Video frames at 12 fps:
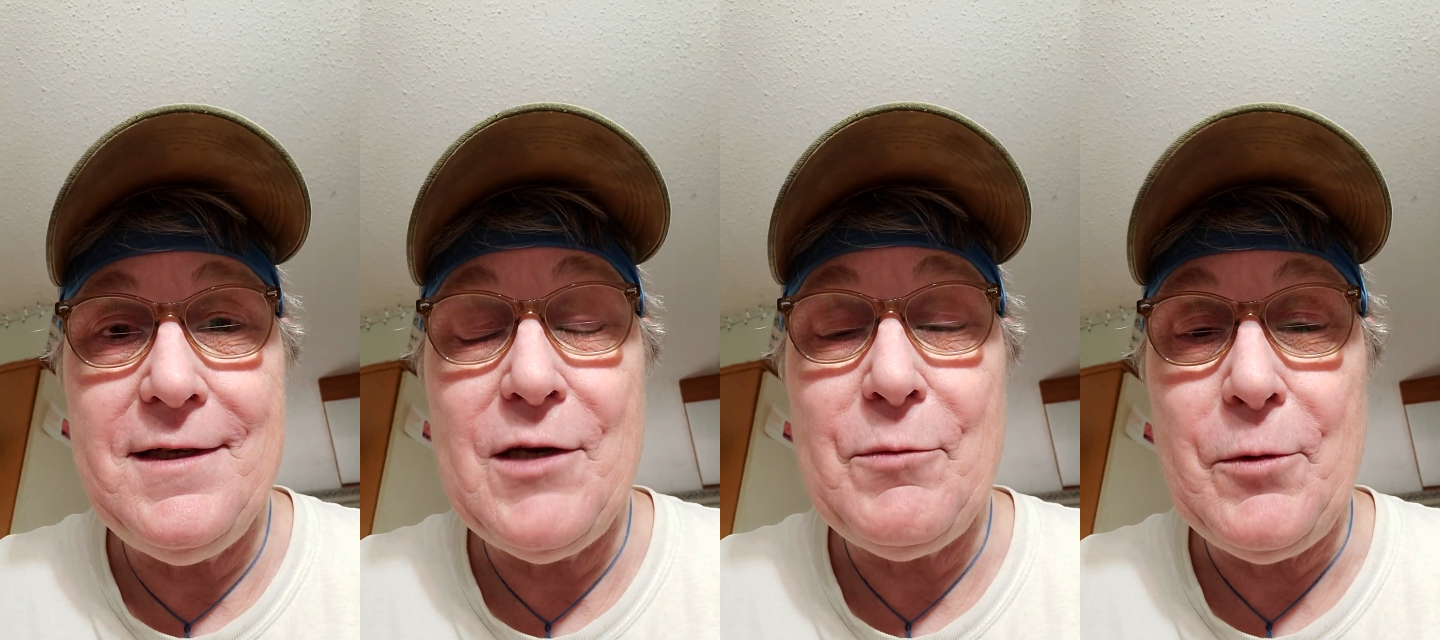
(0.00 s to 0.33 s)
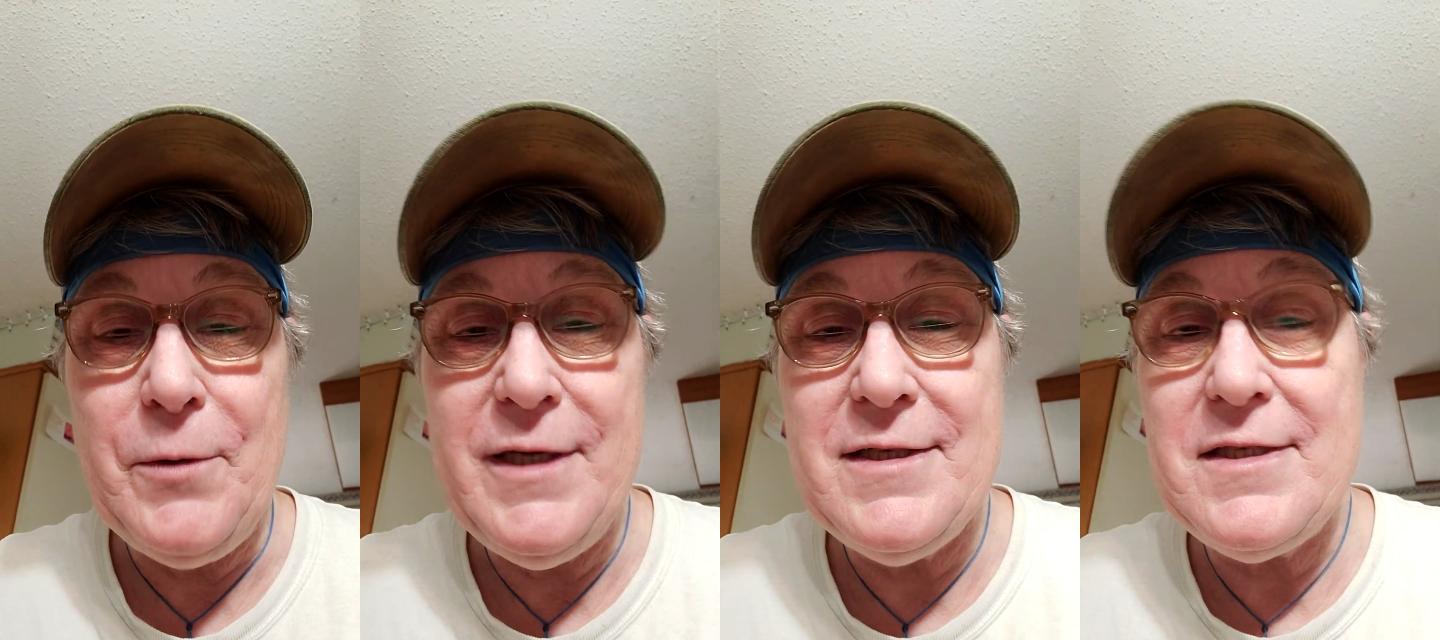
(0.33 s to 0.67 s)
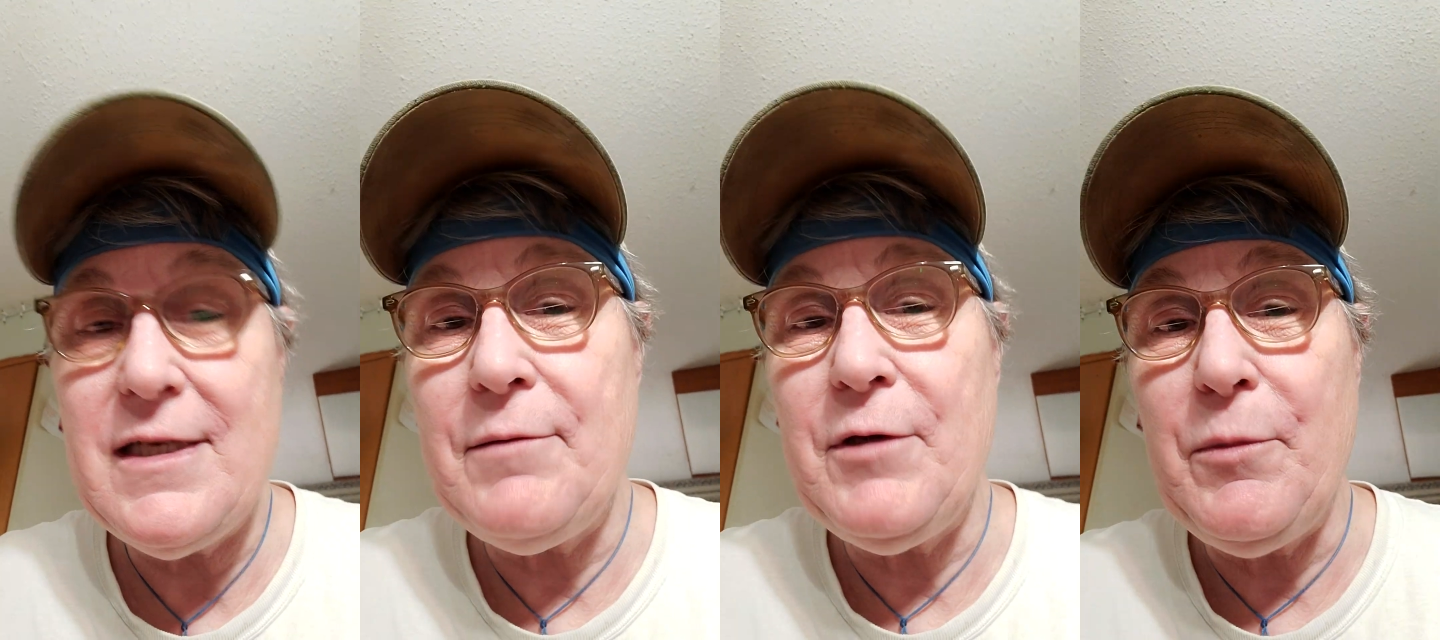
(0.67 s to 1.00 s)
number 1, it's
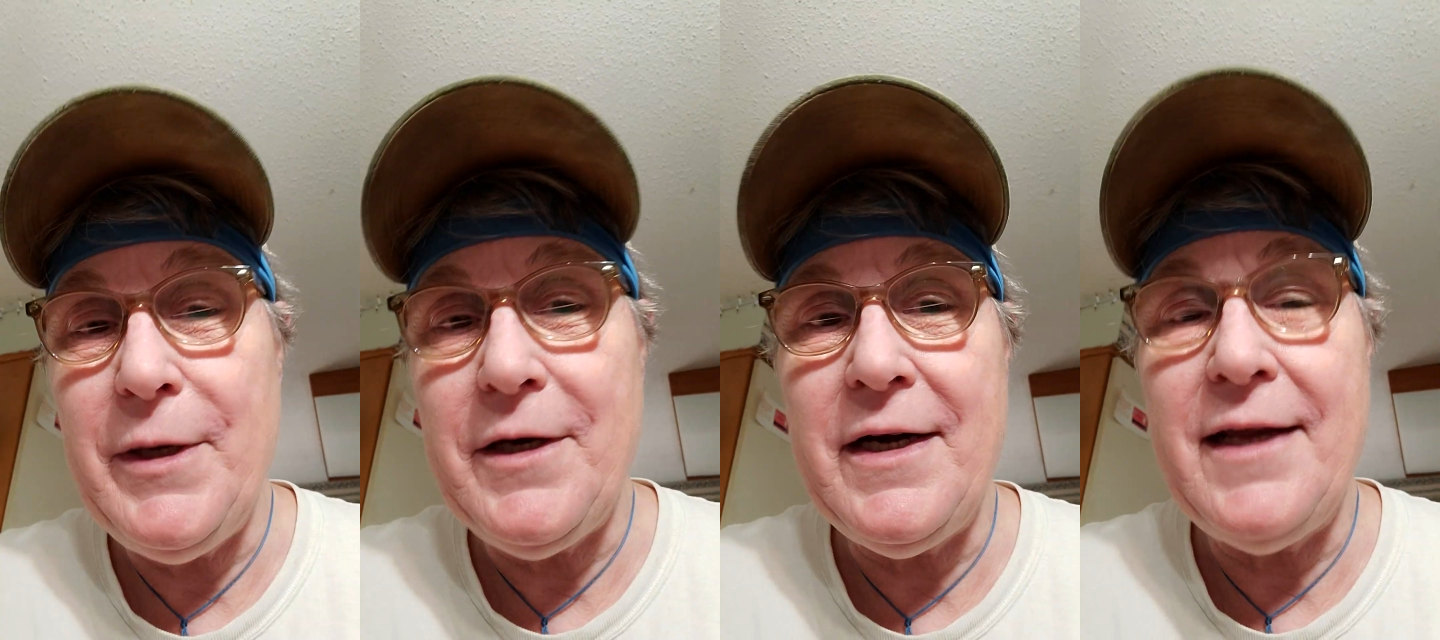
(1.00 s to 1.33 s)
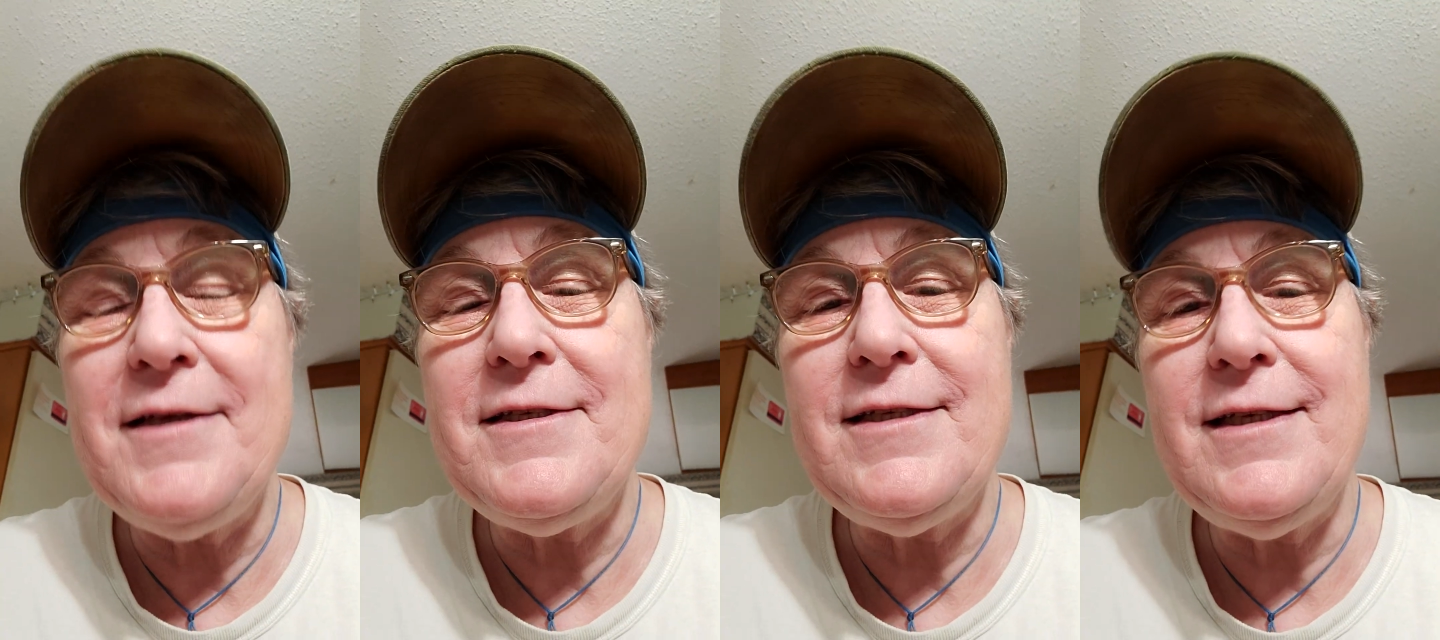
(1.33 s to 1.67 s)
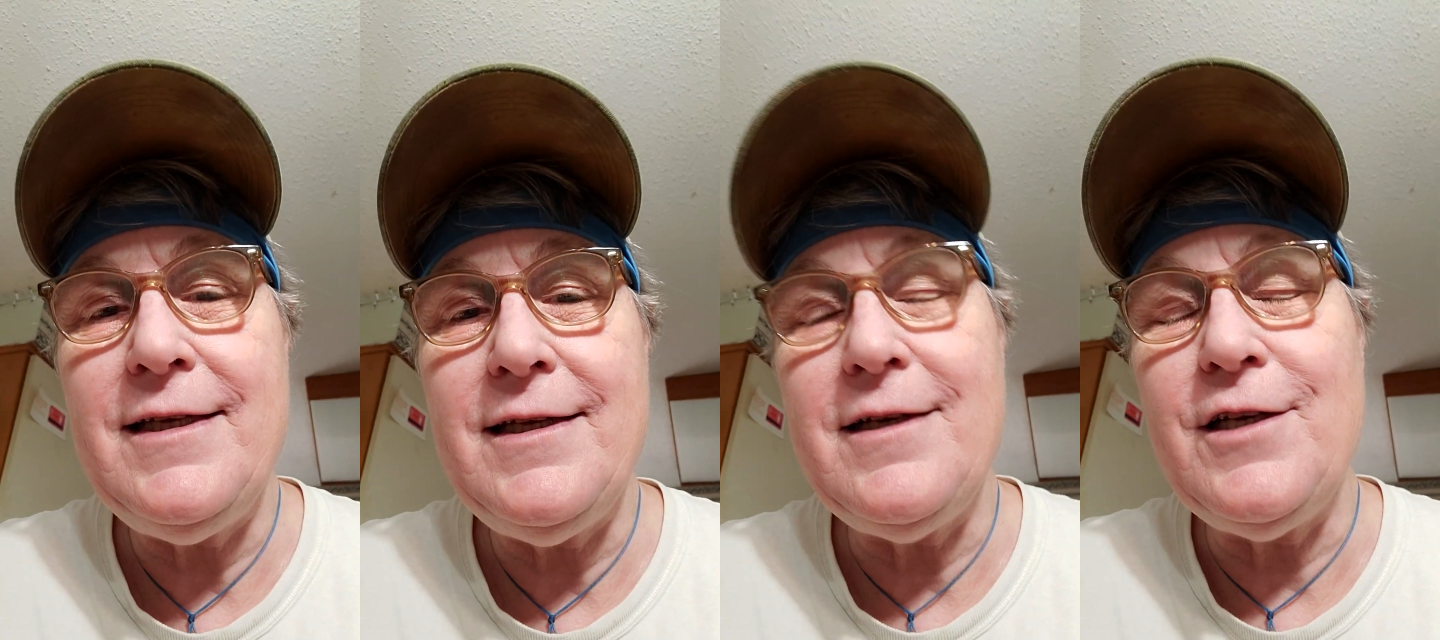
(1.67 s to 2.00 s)
time to marinize it
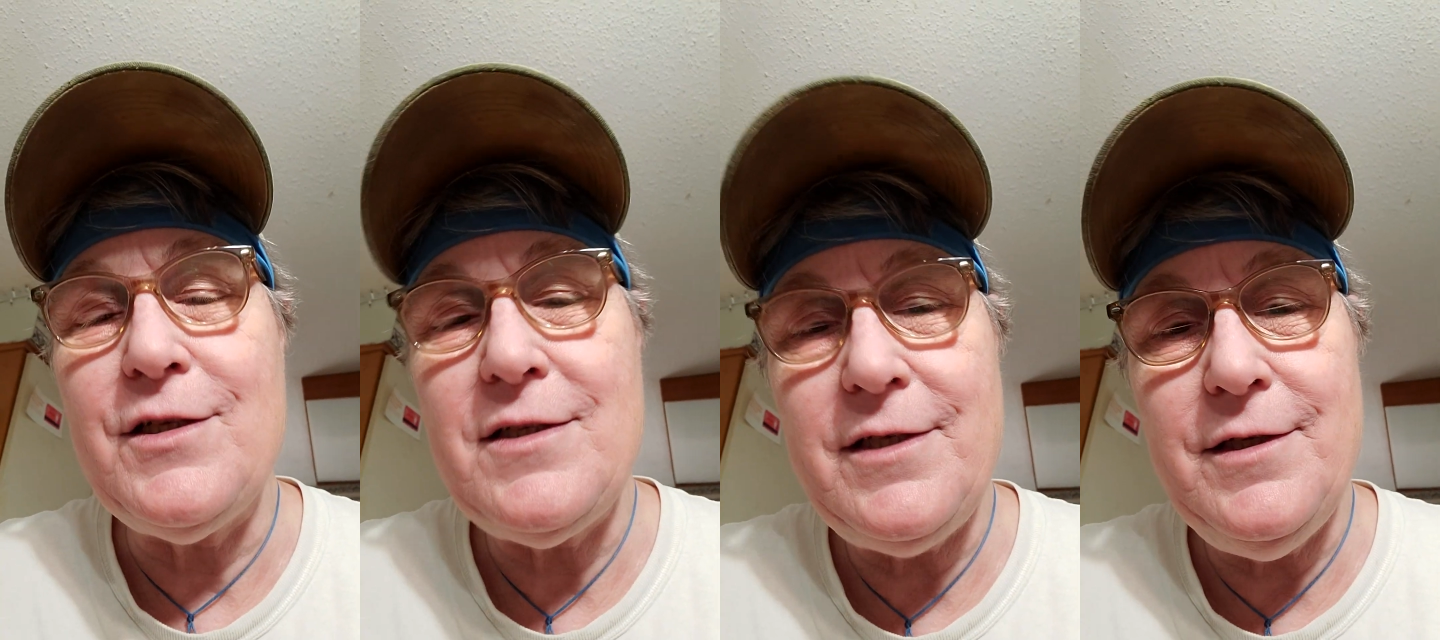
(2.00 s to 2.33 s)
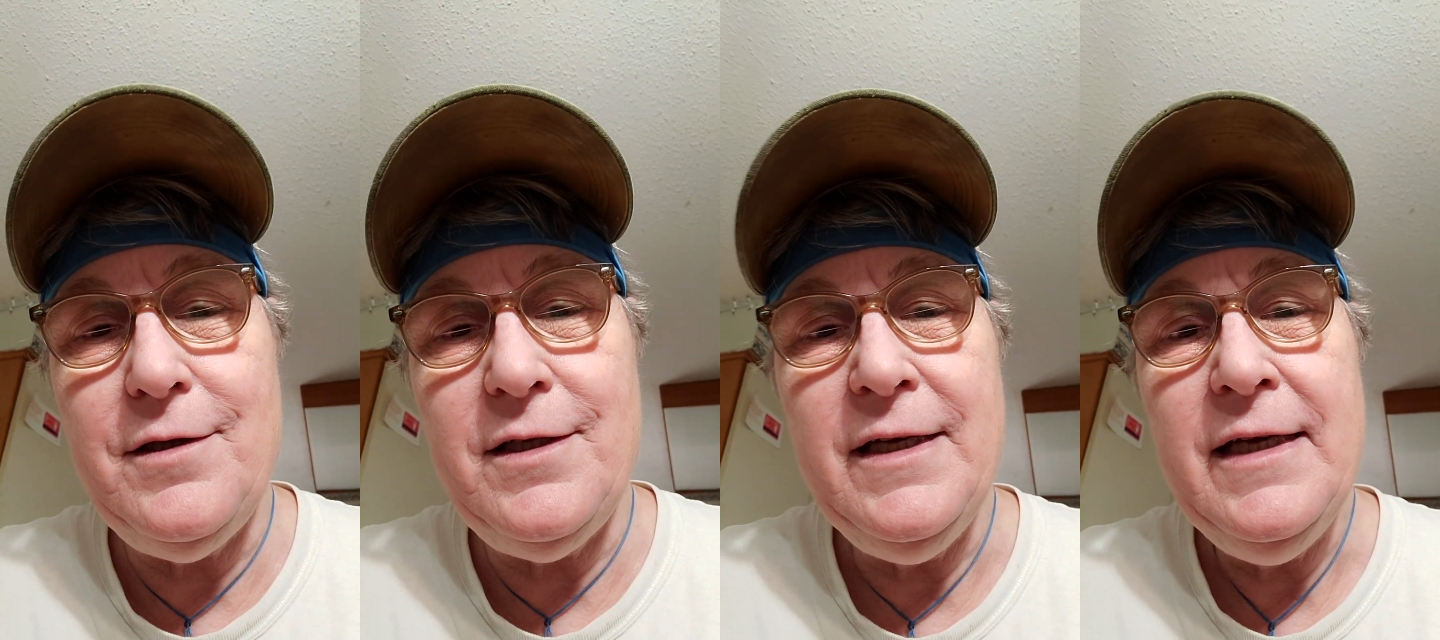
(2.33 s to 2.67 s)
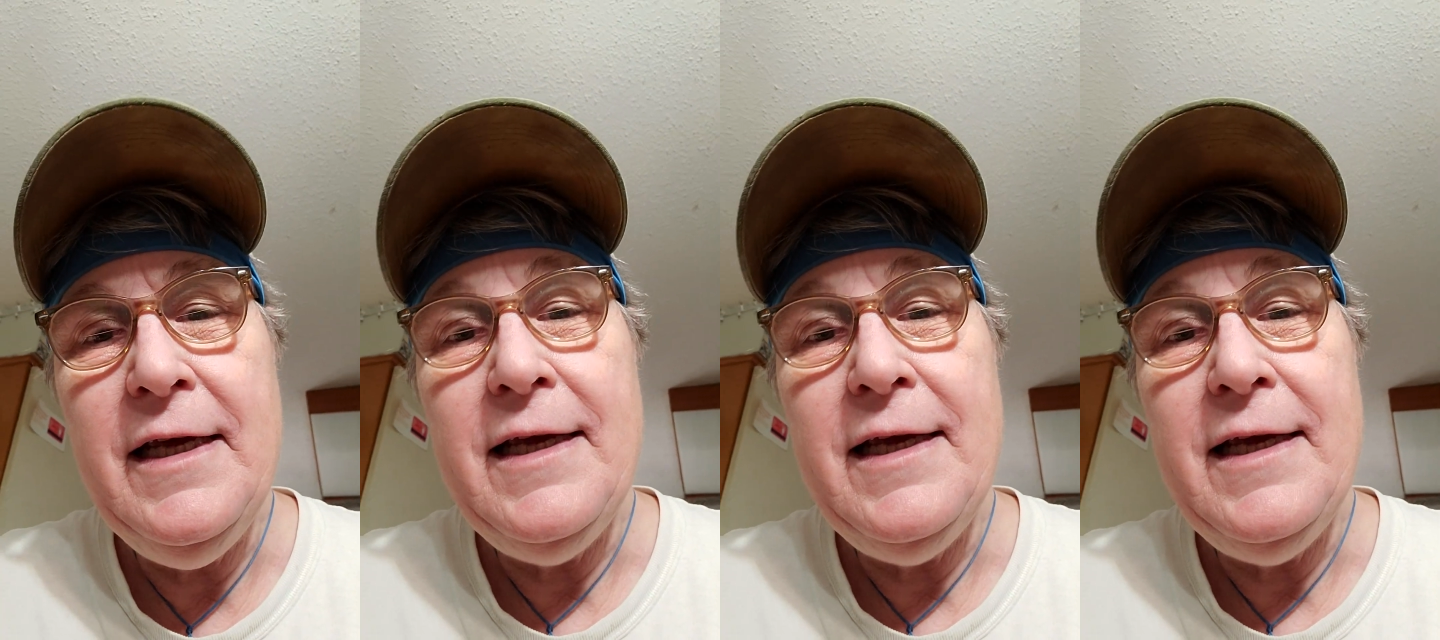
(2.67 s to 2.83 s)
and get it all sealed,